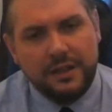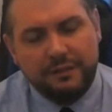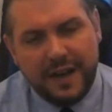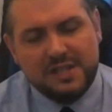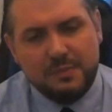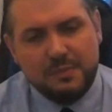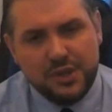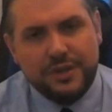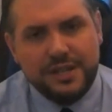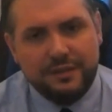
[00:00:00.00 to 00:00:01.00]
In the vast
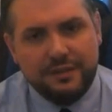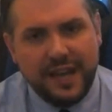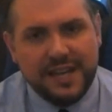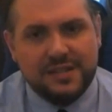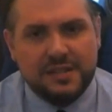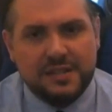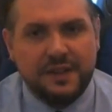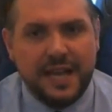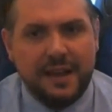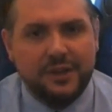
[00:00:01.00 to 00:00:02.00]
majority of cases, if
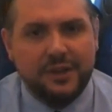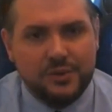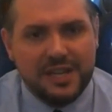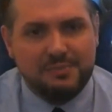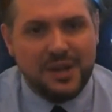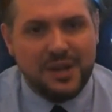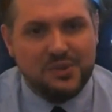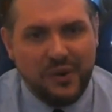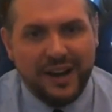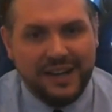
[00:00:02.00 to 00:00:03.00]
you get those
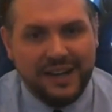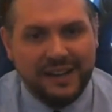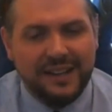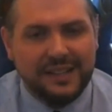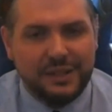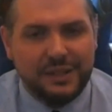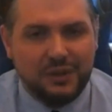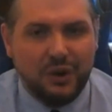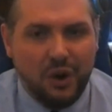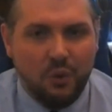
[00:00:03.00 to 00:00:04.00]
aspects right, you've
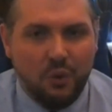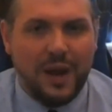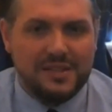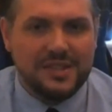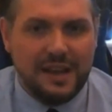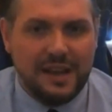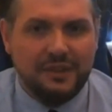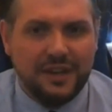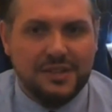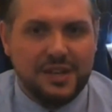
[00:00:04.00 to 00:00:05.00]
gone a long way to
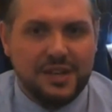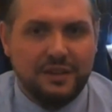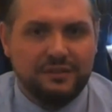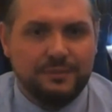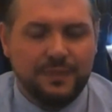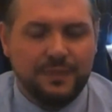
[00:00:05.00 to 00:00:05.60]
safeguard yourself.